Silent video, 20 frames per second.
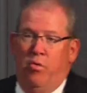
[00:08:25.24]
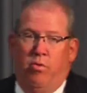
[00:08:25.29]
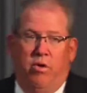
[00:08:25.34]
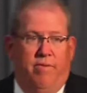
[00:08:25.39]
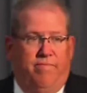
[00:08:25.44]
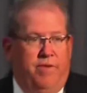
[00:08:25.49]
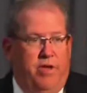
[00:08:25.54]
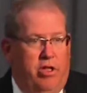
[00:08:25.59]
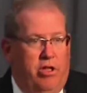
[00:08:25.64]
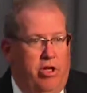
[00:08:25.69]

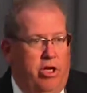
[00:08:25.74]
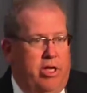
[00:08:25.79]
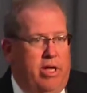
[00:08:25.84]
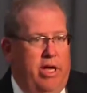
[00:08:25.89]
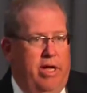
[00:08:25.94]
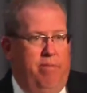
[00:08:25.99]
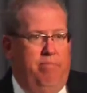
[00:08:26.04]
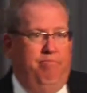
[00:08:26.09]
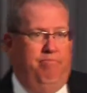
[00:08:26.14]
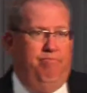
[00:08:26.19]
Well, if you look
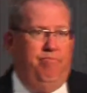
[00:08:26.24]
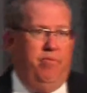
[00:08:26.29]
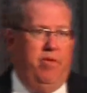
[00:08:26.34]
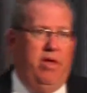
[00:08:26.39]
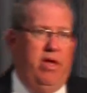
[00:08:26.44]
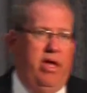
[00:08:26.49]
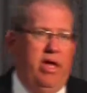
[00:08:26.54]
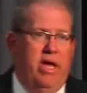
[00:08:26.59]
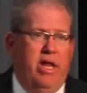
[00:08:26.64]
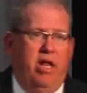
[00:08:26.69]
at
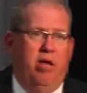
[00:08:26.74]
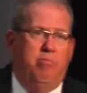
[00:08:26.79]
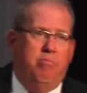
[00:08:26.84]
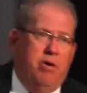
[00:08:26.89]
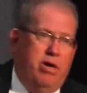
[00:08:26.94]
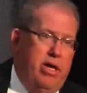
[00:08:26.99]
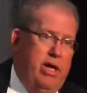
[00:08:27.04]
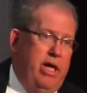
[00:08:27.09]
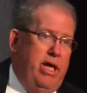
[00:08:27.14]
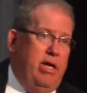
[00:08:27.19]

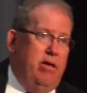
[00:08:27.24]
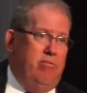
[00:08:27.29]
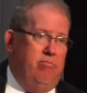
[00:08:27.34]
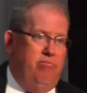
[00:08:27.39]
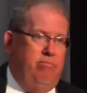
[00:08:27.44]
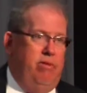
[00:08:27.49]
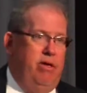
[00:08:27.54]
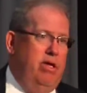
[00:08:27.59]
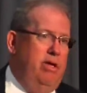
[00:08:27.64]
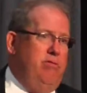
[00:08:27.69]
anybody
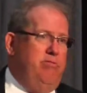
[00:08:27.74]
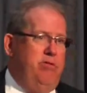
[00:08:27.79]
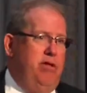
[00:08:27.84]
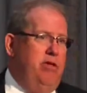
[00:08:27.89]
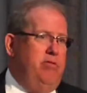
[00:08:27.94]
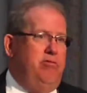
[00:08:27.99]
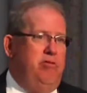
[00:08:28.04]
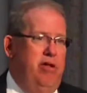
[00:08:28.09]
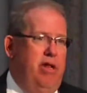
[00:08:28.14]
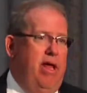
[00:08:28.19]
in
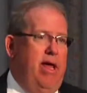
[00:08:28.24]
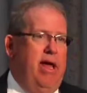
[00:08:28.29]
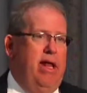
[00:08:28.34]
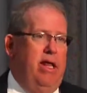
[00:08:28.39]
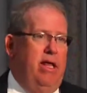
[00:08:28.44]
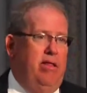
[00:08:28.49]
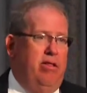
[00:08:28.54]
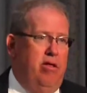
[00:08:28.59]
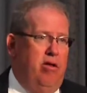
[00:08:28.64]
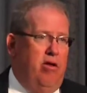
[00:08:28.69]

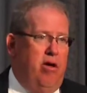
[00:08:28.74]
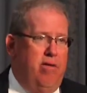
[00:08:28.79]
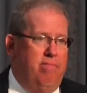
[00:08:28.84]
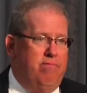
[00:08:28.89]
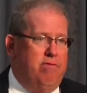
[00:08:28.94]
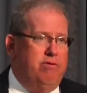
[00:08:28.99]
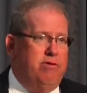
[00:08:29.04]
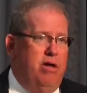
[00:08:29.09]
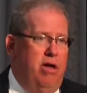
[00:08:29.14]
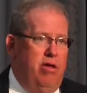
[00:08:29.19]
Cincinnati that
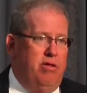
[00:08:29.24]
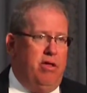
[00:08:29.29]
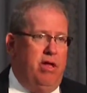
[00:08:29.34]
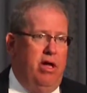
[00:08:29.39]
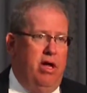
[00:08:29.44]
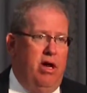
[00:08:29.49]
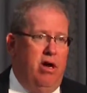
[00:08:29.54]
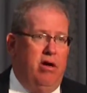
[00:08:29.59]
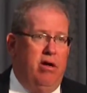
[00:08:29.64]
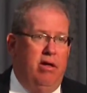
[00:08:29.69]
offers
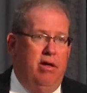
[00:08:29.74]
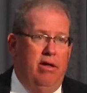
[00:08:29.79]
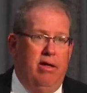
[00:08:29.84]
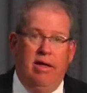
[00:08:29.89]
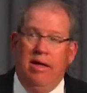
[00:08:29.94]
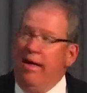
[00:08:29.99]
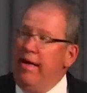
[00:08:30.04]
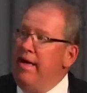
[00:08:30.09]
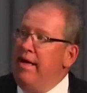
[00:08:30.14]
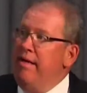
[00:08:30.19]
health care,
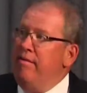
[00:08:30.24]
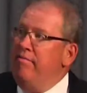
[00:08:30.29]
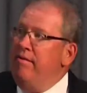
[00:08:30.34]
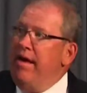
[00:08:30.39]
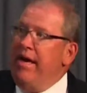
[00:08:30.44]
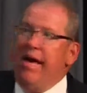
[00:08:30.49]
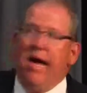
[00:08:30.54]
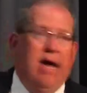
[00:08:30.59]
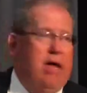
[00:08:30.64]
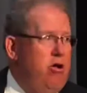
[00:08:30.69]

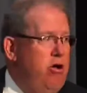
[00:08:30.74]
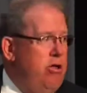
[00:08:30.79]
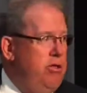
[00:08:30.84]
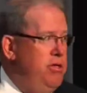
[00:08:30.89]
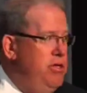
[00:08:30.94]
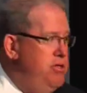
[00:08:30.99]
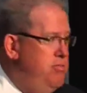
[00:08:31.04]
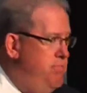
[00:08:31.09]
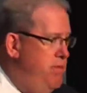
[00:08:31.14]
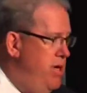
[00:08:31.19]
they got
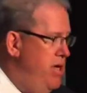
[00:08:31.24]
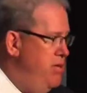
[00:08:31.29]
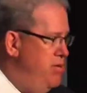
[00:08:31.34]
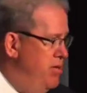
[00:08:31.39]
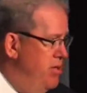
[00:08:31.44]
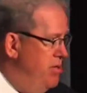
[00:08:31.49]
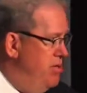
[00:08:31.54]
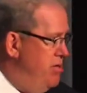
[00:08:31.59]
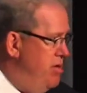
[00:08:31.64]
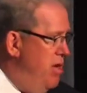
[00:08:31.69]
all these
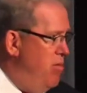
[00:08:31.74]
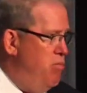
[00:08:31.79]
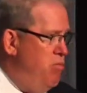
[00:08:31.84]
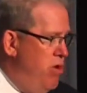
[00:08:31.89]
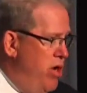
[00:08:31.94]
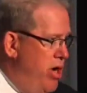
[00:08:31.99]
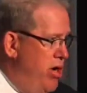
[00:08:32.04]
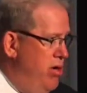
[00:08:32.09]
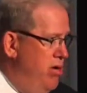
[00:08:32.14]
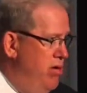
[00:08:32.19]
pieces
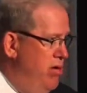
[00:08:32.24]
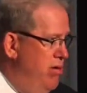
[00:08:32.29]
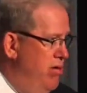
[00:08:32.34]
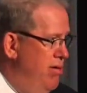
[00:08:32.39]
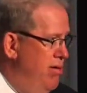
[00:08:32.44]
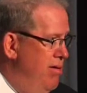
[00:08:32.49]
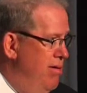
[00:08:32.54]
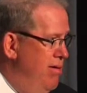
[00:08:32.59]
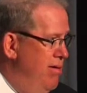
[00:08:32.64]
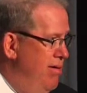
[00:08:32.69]
somewhere.
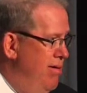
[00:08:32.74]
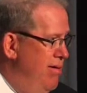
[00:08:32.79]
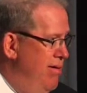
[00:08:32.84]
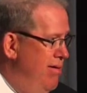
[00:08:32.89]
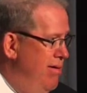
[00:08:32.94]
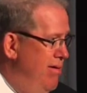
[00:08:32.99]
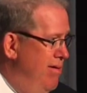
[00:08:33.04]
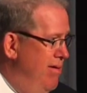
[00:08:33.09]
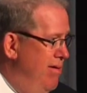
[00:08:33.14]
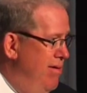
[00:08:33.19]

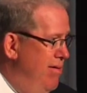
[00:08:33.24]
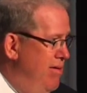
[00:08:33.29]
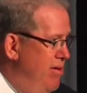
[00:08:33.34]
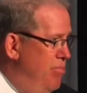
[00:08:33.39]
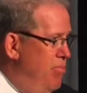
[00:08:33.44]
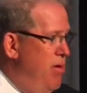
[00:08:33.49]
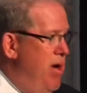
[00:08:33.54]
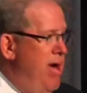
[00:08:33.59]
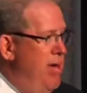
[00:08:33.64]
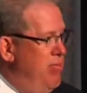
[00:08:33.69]

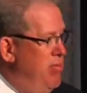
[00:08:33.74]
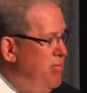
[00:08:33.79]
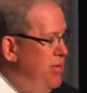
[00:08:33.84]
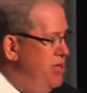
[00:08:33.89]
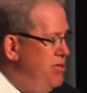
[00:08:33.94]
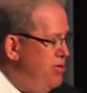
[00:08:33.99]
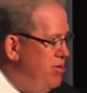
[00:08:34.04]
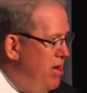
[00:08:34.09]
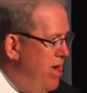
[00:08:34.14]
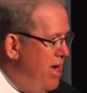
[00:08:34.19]
The problem
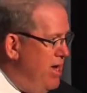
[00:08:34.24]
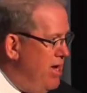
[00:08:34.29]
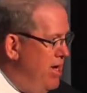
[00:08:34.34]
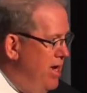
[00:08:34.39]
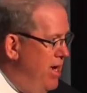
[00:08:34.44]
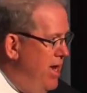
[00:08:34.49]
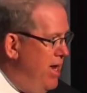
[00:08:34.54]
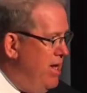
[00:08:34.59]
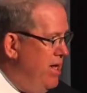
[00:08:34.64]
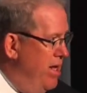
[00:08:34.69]
is they're not
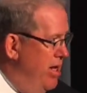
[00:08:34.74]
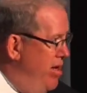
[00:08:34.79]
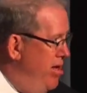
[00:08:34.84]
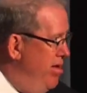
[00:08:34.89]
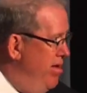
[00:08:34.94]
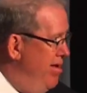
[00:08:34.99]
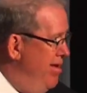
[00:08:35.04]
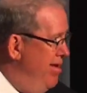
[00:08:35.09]
connected.